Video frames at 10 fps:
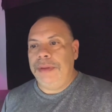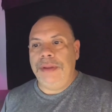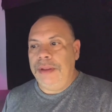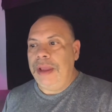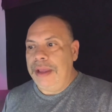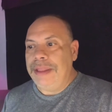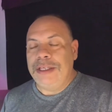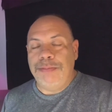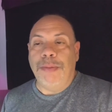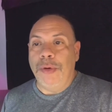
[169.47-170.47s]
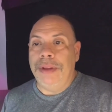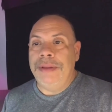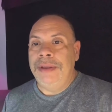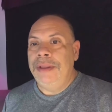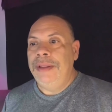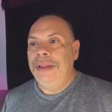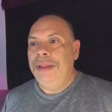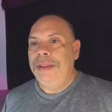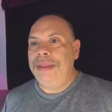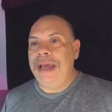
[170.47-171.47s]
at this point,
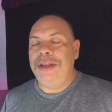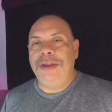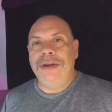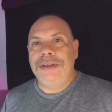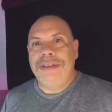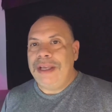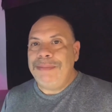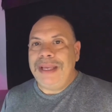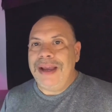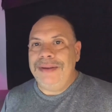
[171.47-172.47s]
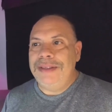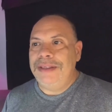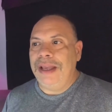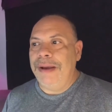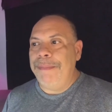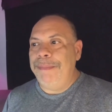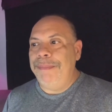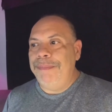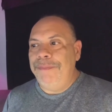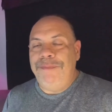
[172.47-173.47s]
that you're sometimes
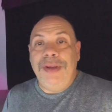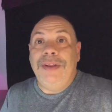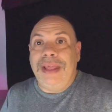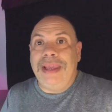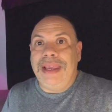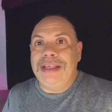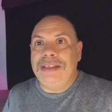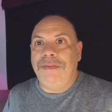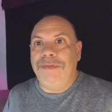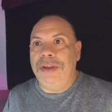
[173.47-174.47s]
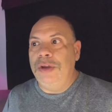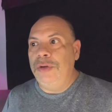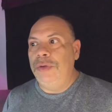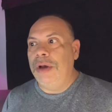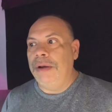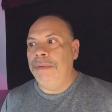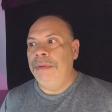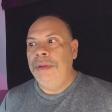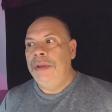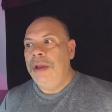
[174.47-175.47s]
feel like as you
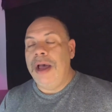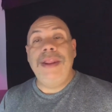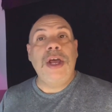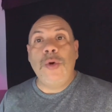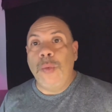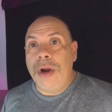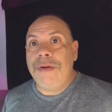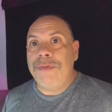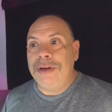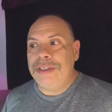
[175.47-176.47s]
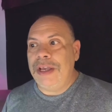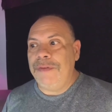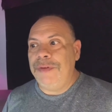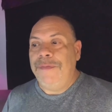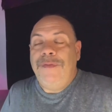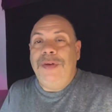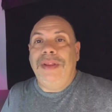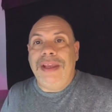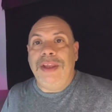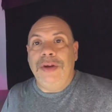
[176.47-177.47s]
are not aware of yourself, you feel
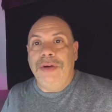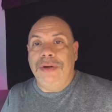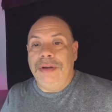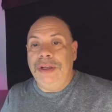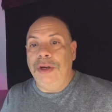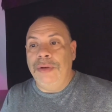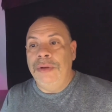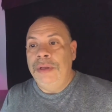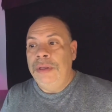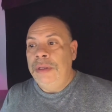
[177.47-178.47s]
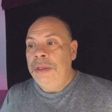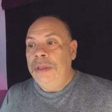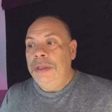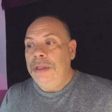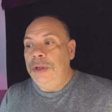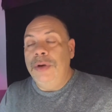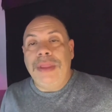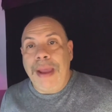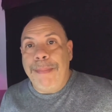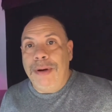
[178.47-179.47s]
like you're
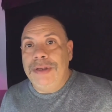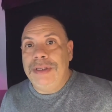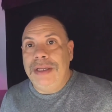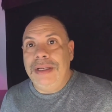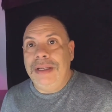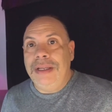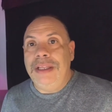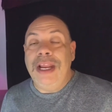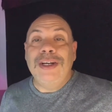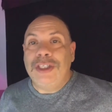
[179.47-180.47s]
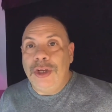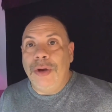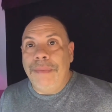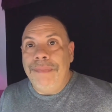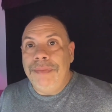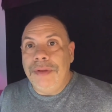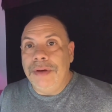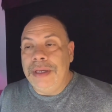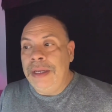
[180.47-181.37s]
that person years ago. Okay,